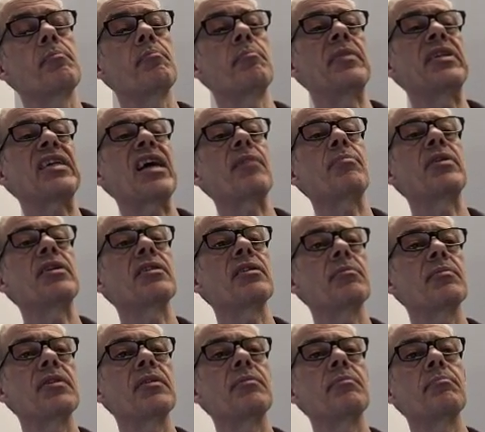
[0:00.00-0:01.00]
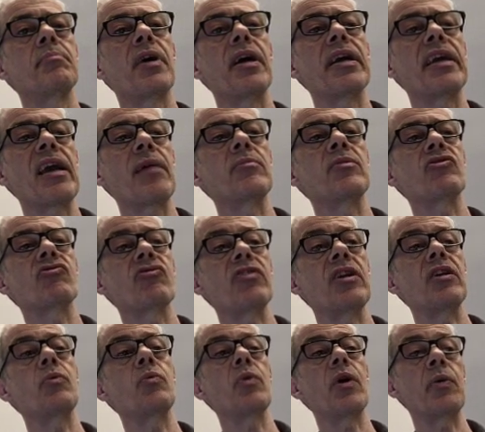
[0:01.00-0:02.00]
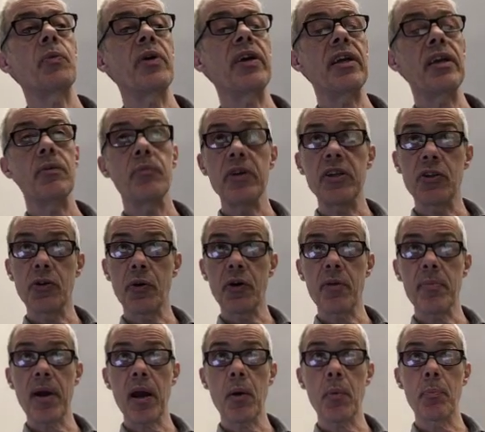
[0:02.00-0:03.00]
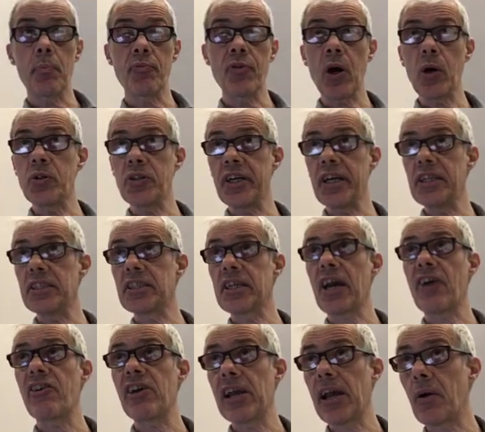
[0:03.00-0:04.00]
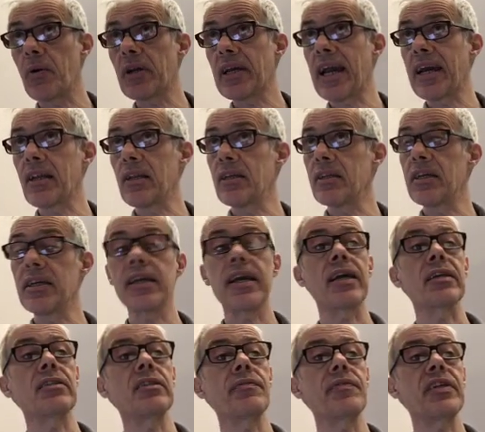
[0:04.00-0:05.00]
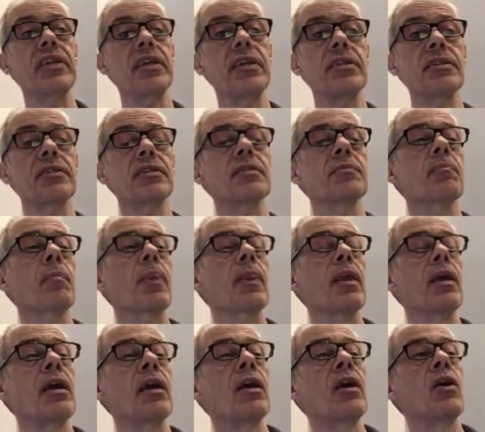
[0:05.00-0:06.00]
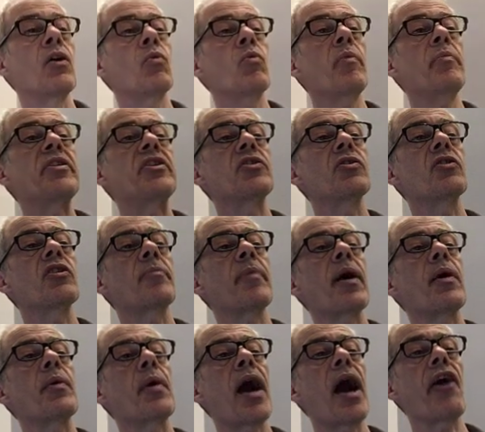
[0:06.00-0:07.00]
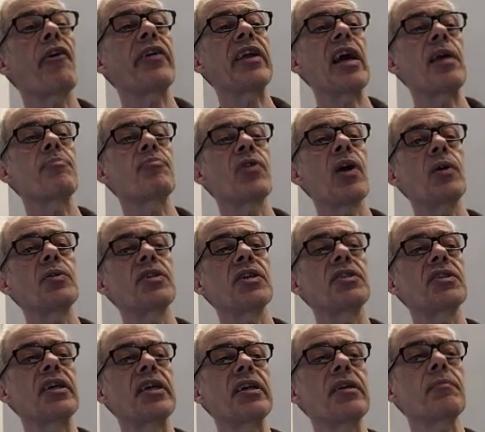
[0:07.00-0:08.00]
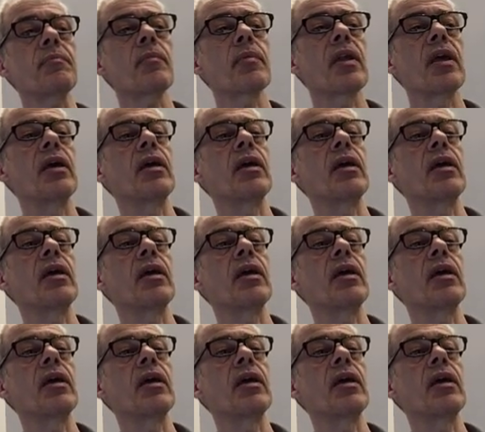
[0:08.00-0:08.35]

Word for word: metabolism and biochemistry, we, we talk about proteins carrying out catalytic activities. When we talk about RNA processing,